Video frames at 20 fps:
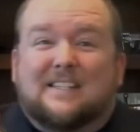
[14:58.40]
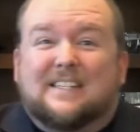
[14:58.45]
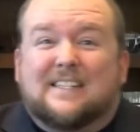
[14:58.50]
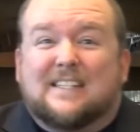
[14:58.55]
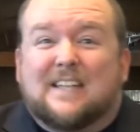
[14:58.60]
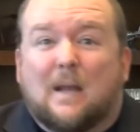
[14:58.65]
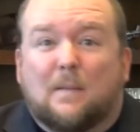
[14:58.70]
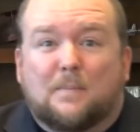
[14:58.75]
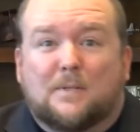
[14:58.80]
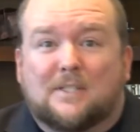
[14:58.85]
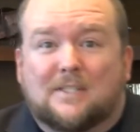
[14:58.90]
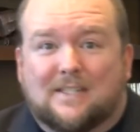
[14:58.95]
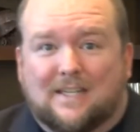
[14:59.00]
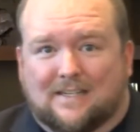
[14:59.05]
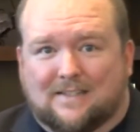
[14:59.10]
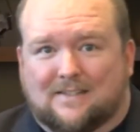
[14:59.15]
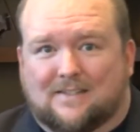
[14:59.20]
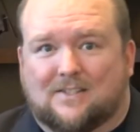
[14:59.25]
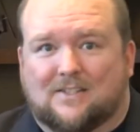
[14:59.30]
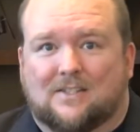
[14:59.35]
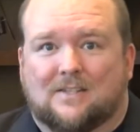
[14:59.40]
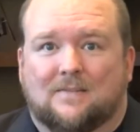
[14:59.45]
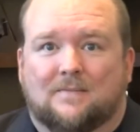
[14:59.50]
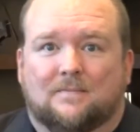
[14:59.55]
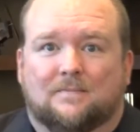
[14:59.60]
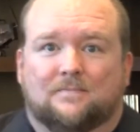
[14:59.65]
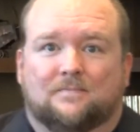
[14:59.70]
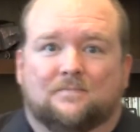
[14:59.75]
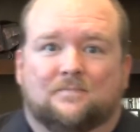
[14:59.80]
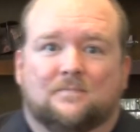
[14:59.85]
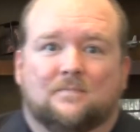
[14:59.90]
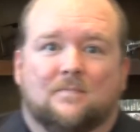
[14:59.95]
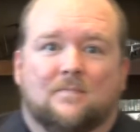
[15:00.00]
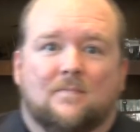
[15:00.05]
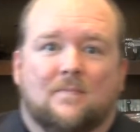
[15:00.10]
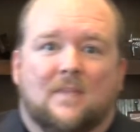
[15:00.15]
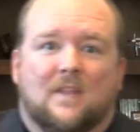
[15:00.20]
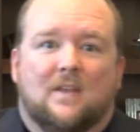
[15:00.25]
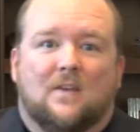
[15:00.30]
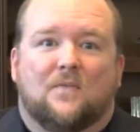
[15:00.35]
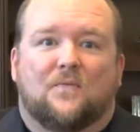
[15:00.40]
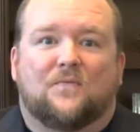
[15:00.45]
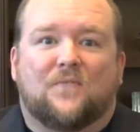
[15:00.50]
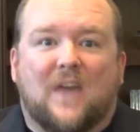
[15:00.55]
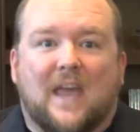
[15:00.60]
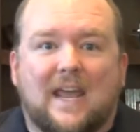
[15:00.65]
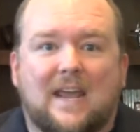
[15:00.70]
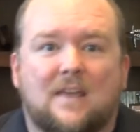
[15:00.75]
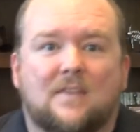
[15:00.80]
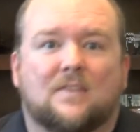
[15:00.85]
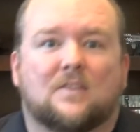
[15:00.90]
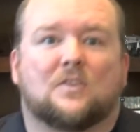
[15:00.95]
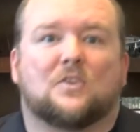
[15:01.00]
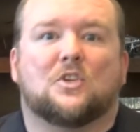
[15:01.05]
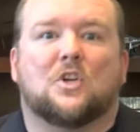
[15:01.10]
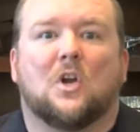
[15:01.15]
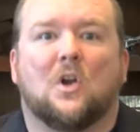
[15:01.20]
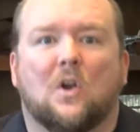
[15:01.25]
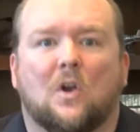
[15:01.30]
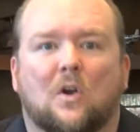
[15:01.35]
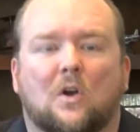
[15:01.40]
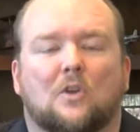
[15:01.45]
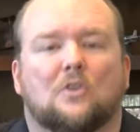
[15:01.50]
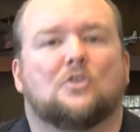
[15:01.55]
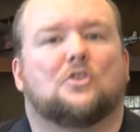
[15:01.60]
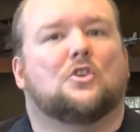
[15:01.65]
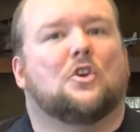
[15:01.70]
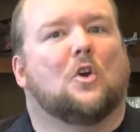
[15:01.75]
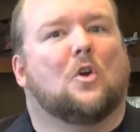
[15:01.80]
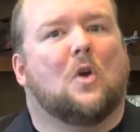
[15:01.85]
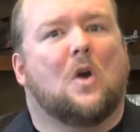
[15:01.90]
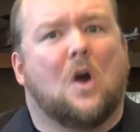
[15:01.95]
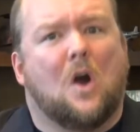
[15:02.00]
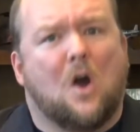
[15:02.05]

Pastor Heath is pleased to offer today's teaching series to help